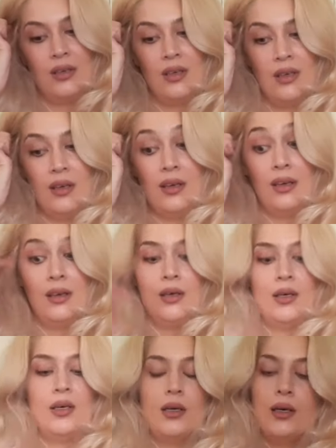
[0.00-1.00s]

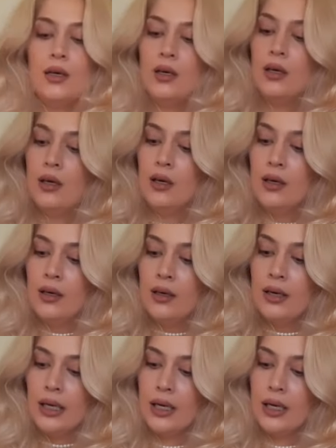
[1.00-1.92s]
No one is speaking in this clip.